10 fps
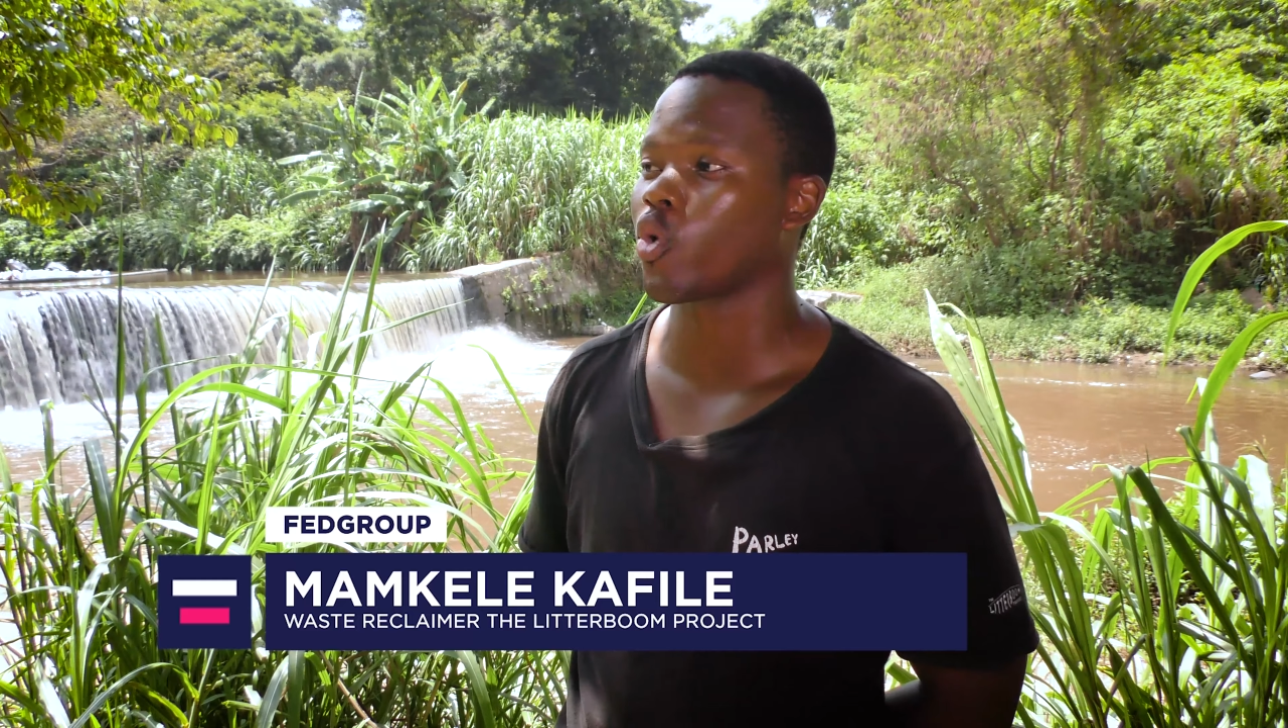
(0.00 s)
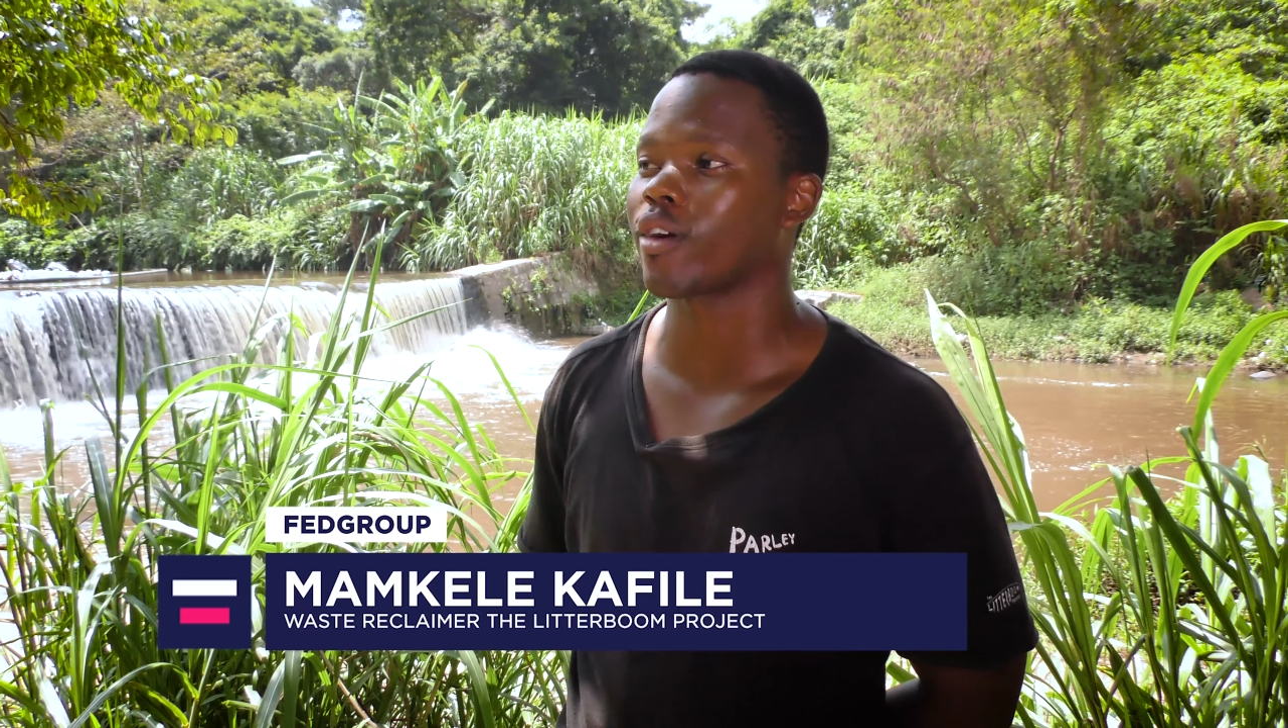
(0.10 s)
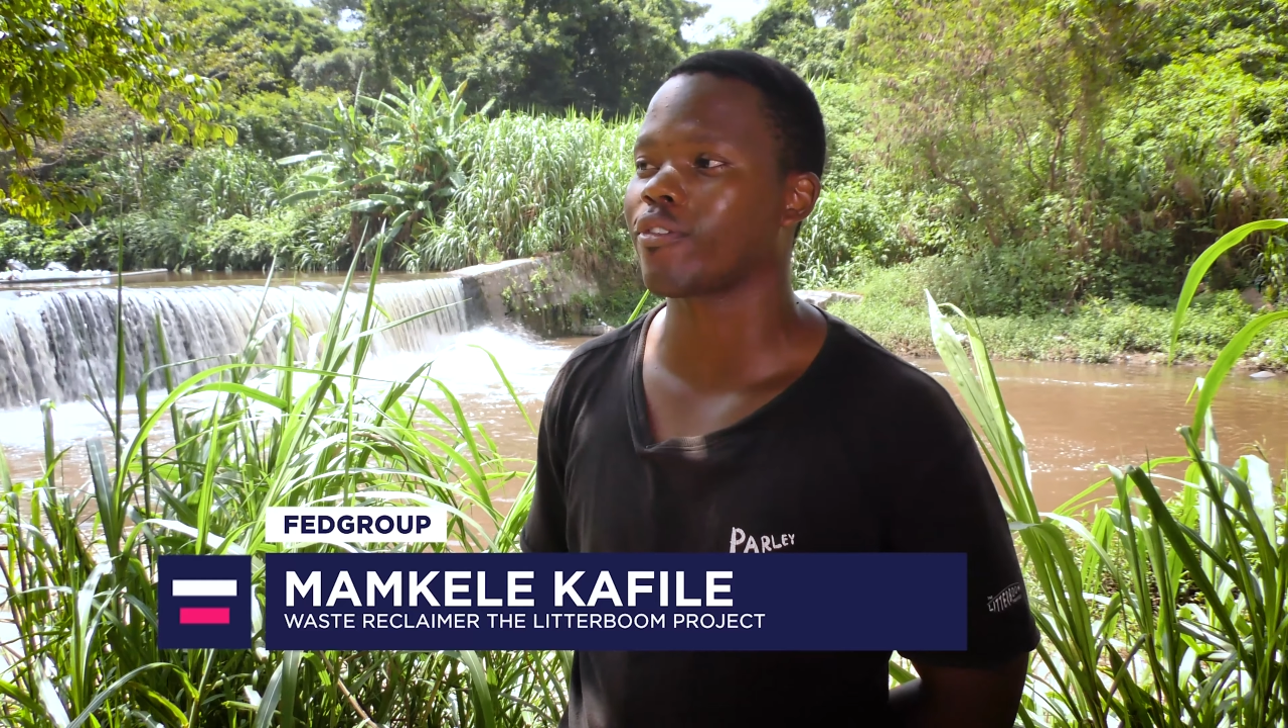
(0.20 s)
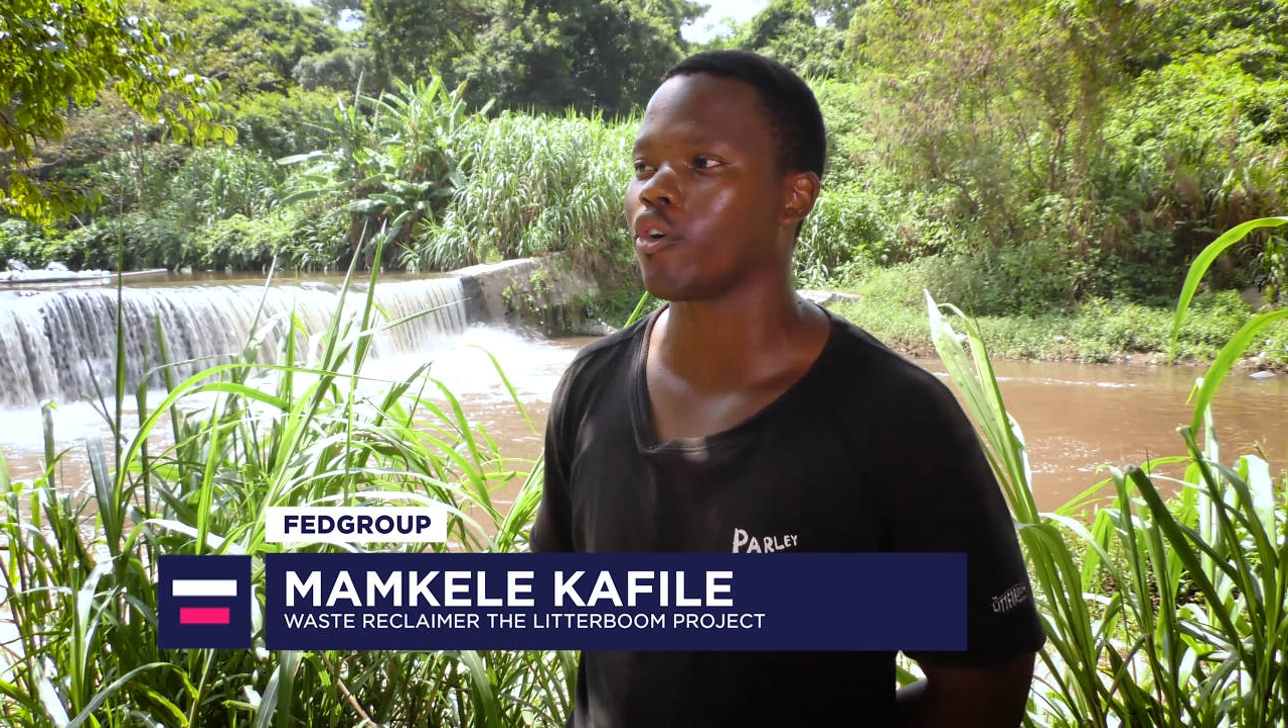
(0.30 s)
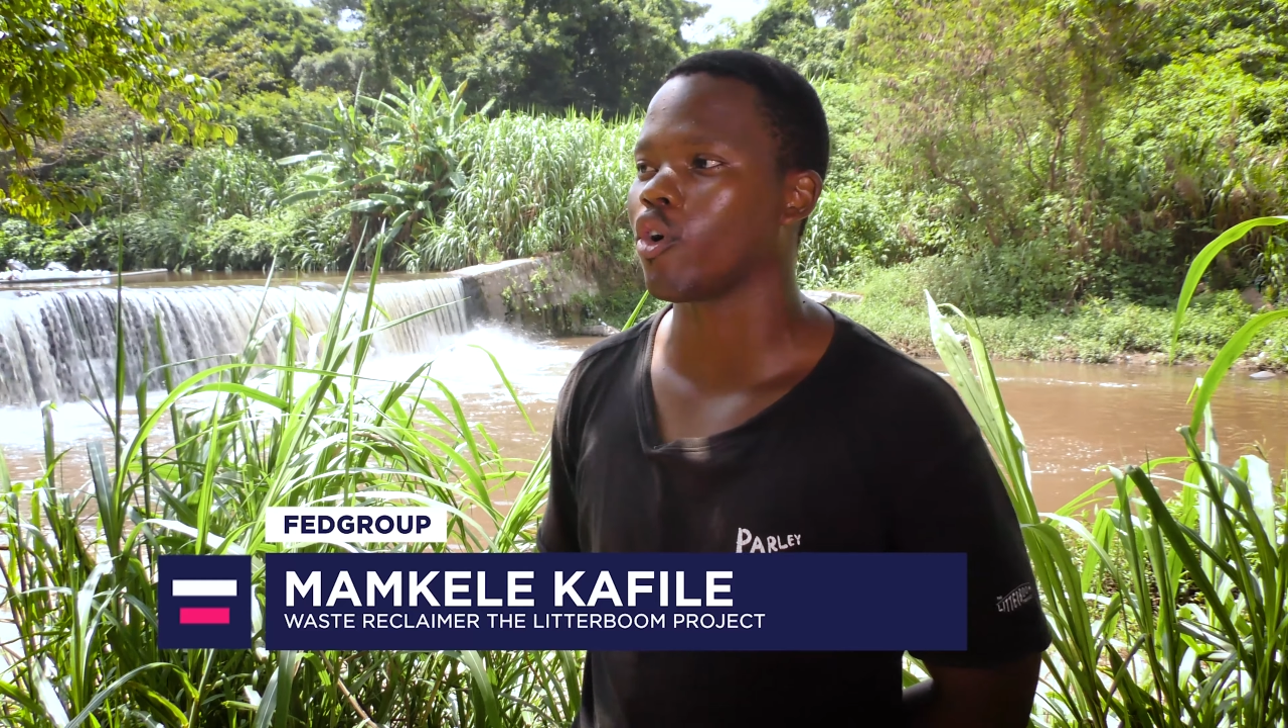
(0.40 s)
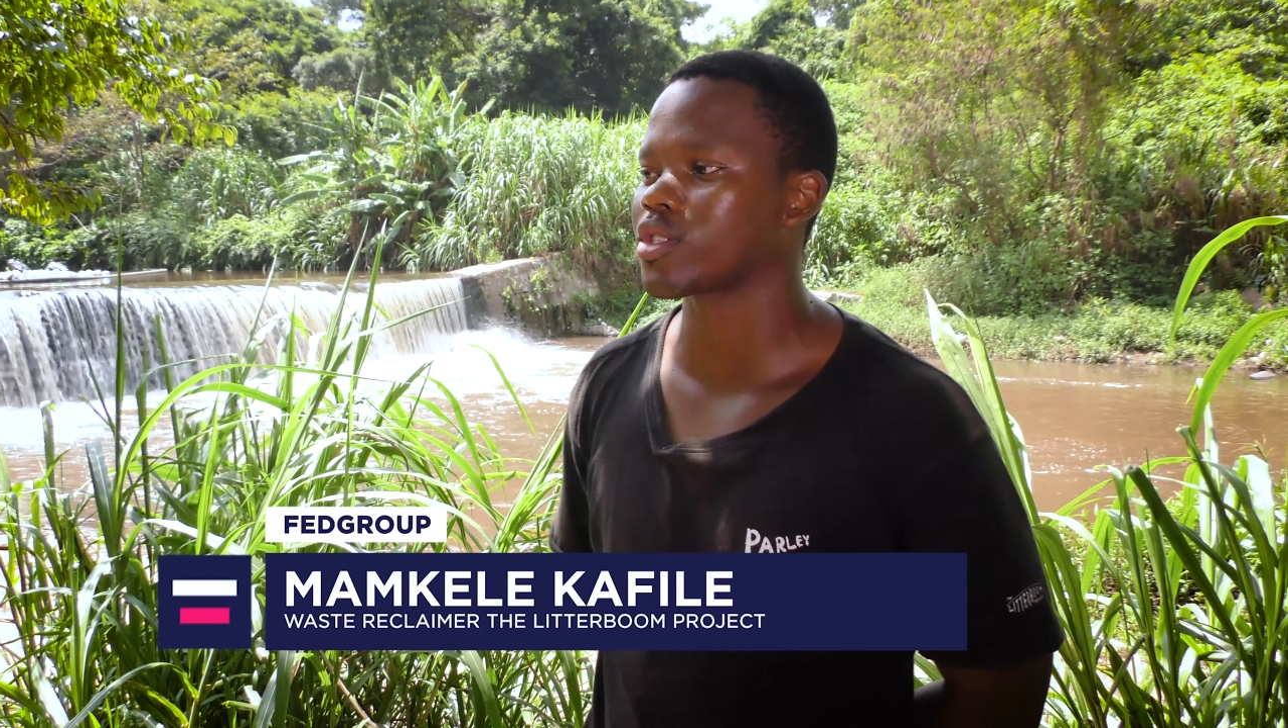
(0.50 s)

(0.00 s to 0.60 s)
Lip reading: work for